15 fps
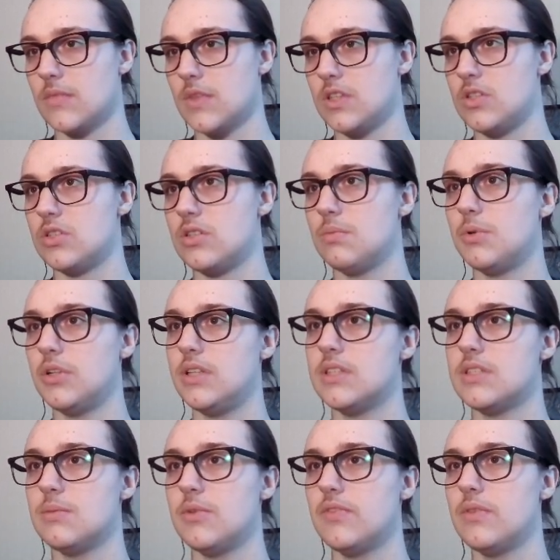Just to pull in
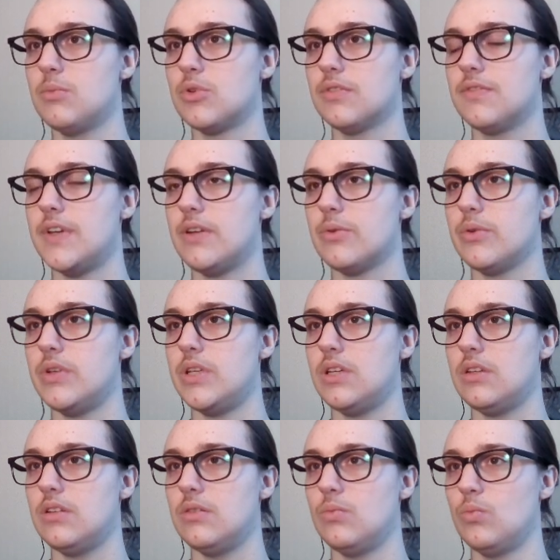some of the more
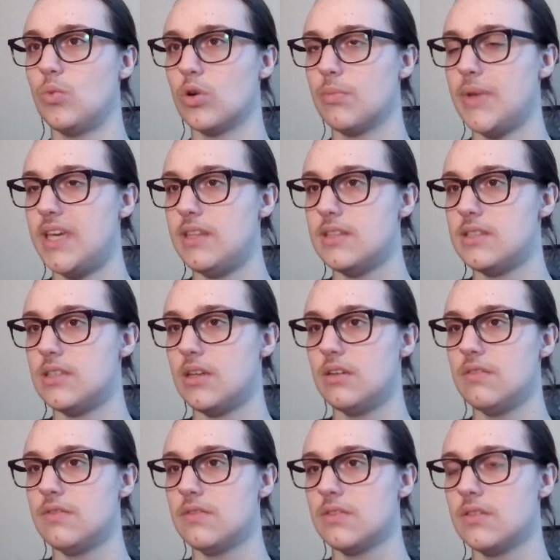Faerunian war paint stuff.